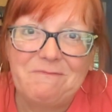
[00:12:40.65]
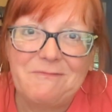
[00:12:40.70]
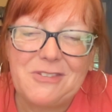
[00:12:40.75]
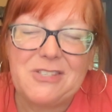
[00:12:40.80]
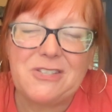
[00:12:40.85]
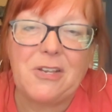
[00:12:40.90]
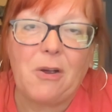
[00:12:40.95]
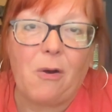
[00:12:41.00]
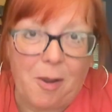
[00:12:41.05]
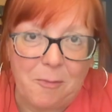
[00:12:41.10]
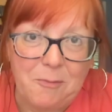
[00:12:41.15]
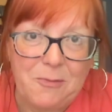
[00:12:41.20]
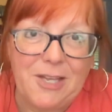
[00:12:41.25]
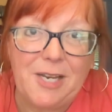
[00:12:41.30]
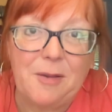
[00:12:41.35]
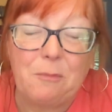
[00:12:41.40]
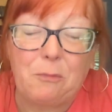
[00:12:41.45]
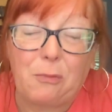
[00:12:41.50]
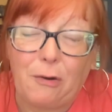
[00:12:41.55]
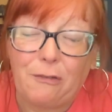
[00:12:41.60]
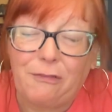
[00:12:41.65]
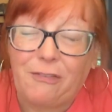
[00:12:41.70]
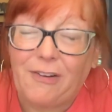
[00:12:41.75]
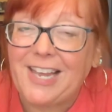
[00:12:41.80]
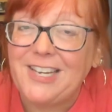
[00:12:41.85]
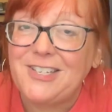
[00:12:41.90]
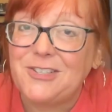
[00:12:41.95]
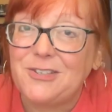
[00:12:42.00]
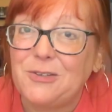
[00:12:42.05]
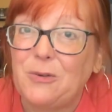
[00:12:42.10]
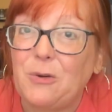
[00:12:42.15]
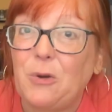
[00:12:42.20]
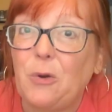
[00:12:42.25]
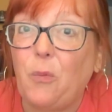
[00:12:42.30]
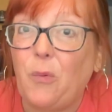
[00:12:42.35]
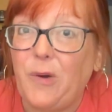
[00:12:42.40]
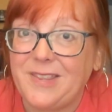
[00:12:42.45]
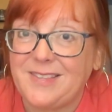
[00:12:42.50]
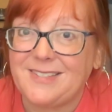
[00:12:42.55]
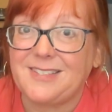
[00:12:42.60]
So I'm going to provide you
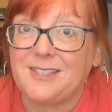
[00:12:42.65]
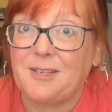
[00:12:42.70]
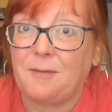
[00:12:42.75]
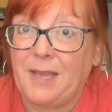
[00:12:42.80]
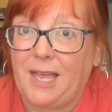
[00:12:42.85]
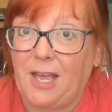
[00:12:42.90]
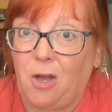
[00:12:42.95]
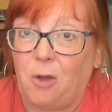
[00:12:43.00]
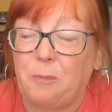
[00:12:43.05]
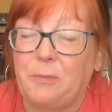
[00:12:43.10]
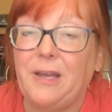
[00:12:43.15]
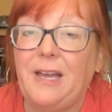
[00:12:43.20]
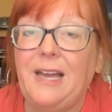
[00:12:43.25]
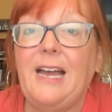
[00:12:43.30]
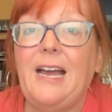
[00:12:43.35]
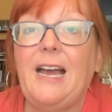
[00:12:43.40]
with some help.